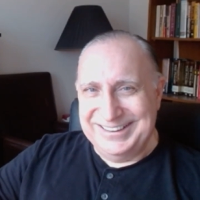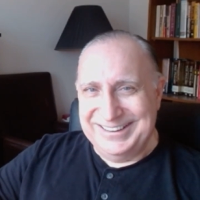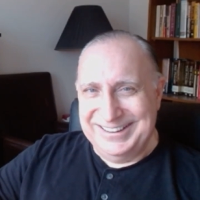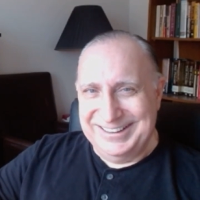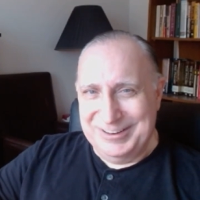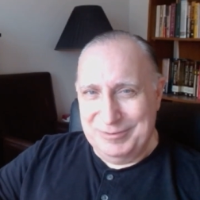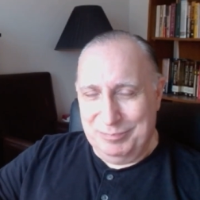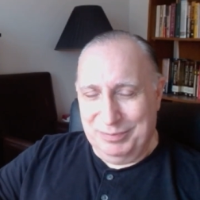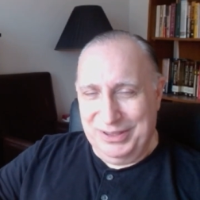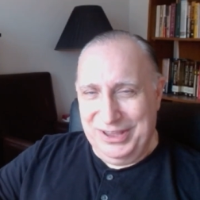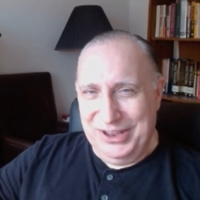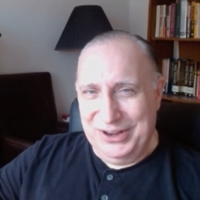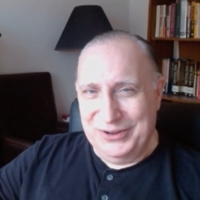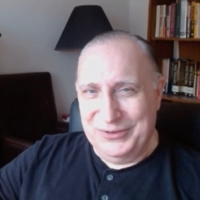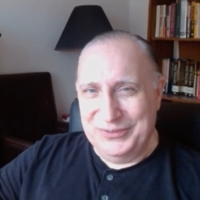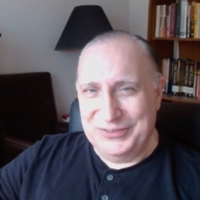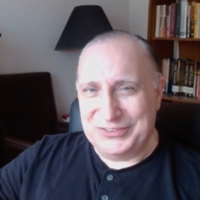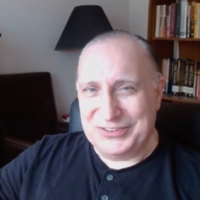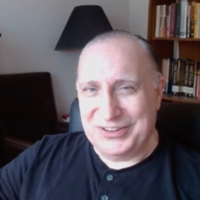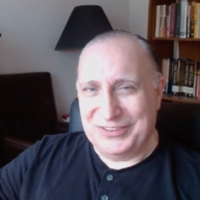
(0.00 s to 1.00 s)
and Plato
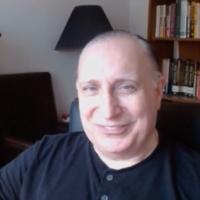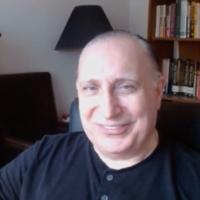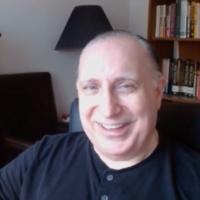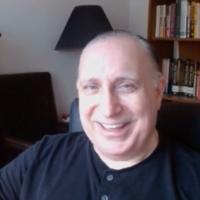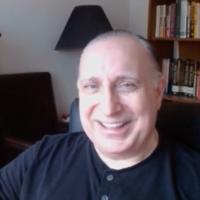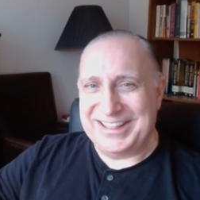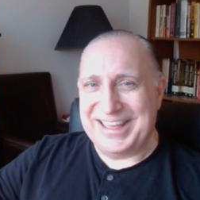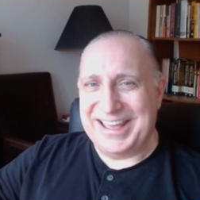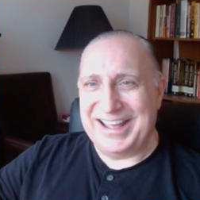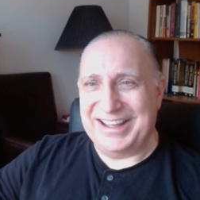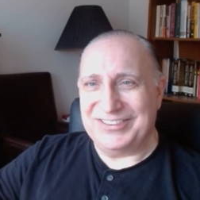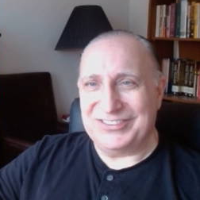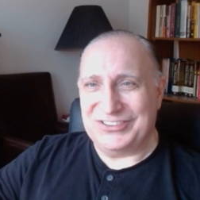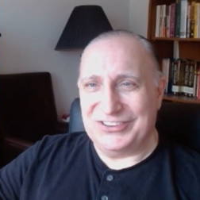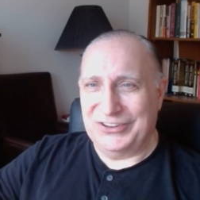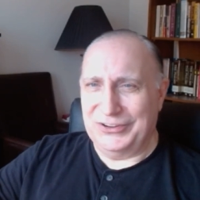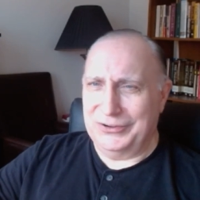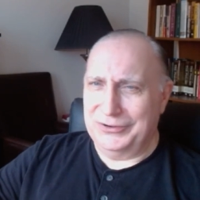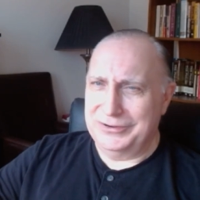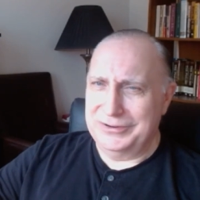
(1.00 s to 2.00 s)
and stuff like that.
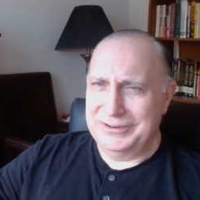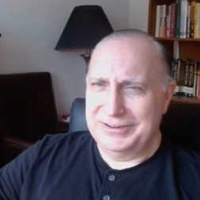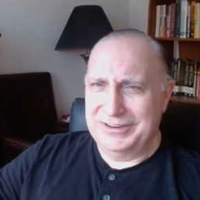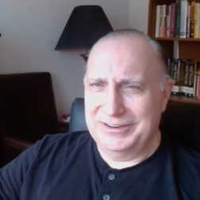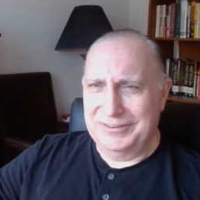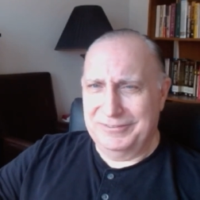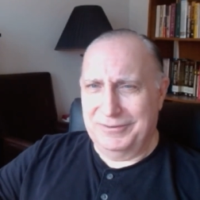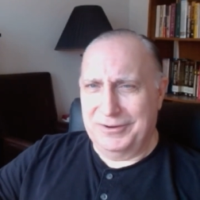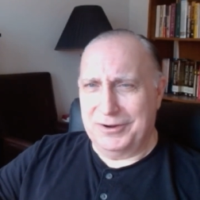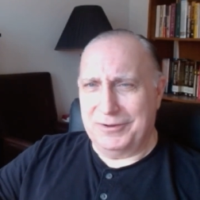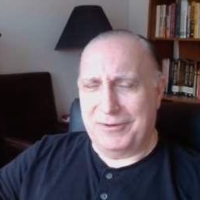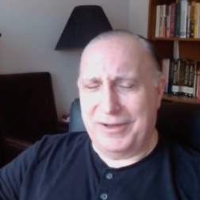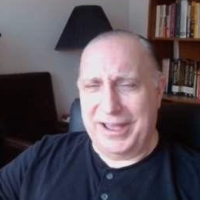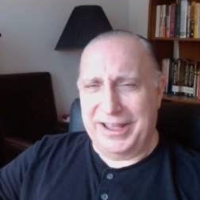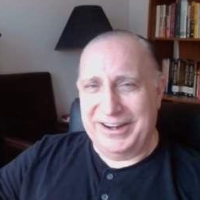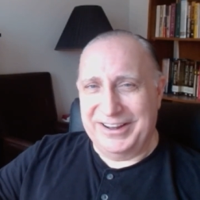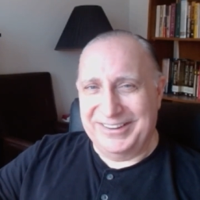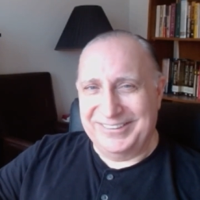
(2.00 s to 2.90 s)
So what do I